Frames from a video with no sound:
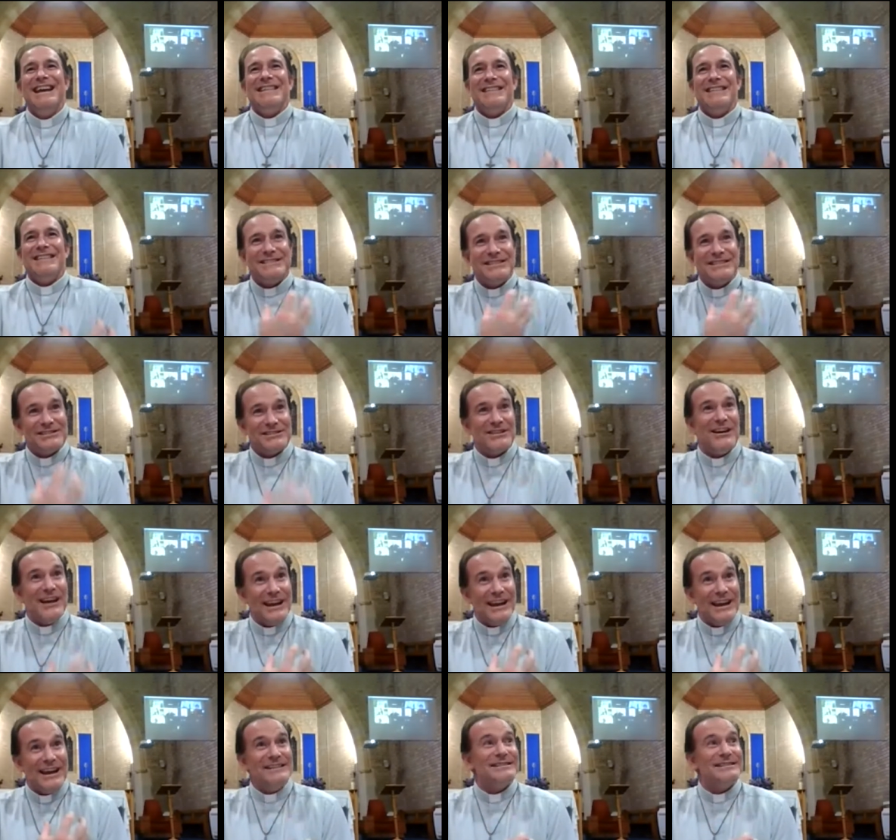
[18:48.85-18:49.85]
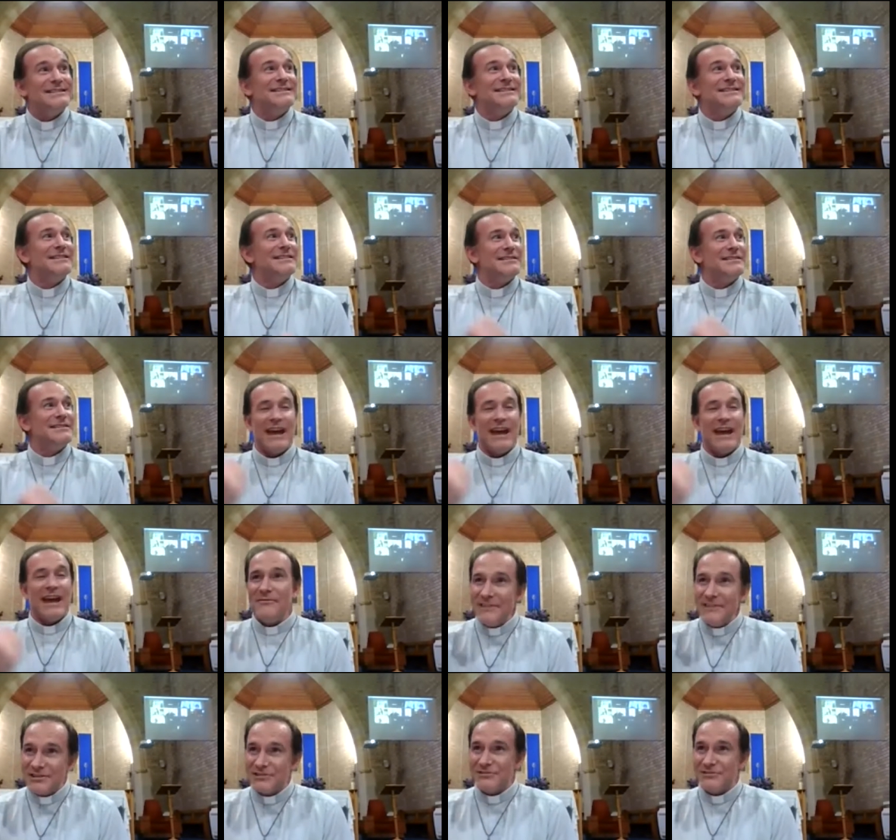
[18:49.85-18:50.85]
these desires to have
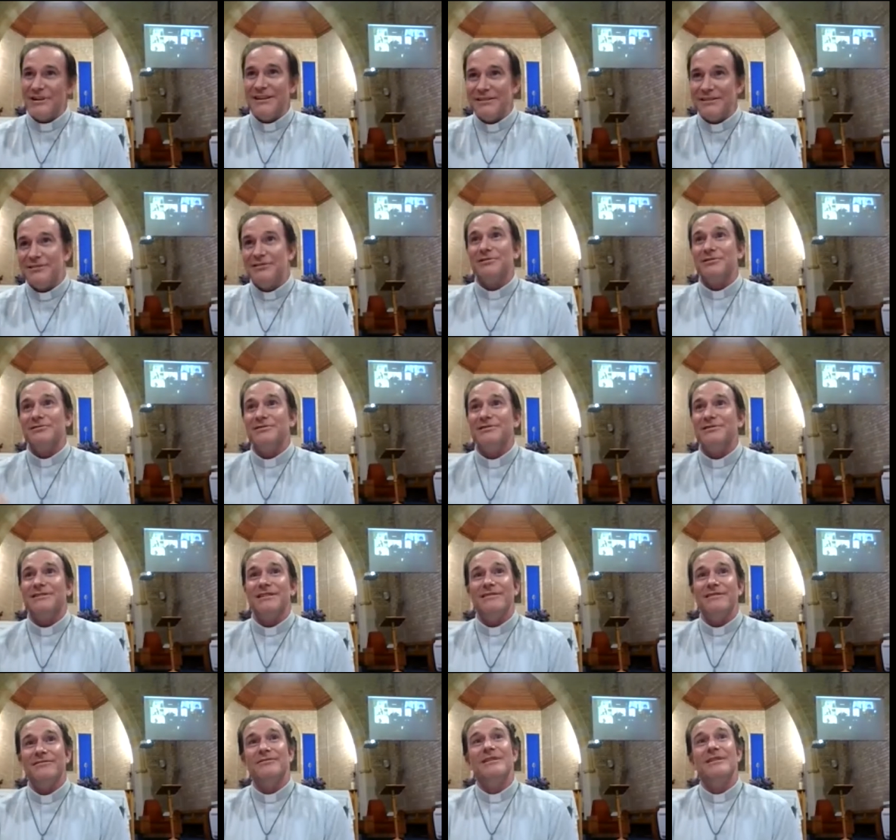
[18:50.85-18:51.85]
the strength to do stuff